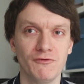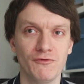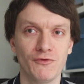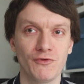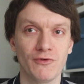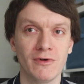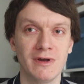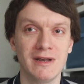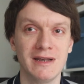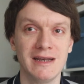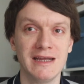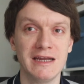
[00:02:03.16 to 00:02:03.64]

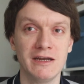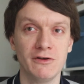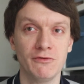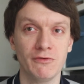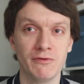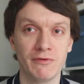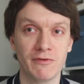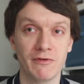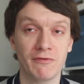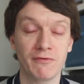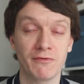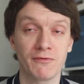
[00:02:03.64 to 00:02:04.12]
for a leader
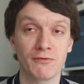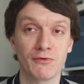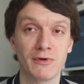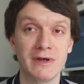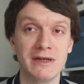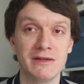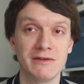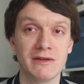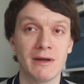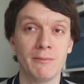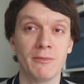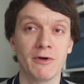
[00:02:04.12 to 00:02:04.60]
of a
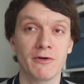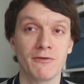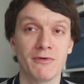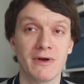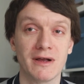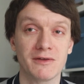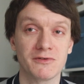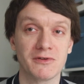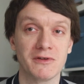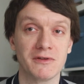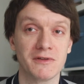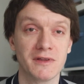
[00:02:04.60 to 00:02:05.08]
free
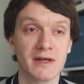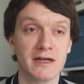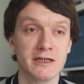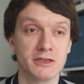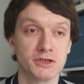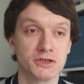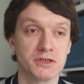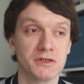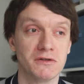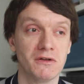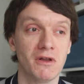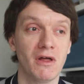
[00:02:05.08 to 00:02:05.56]
democratic
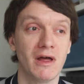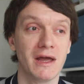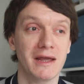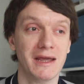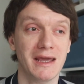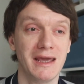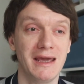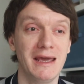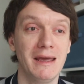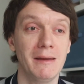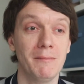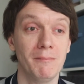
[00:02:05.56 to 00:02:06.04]
nation
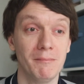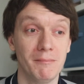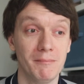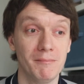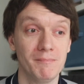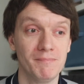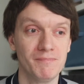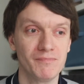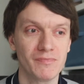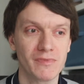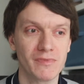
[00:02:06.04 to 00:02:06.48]
like him.